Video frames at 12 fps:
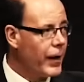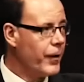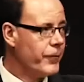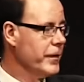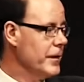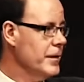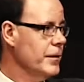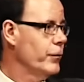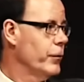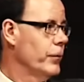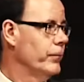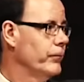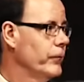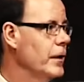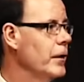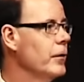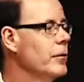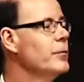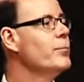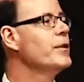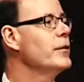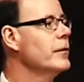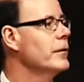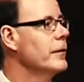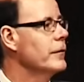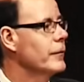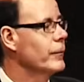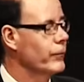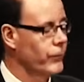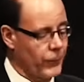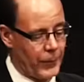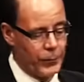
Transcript: of the evil. You know, materialism,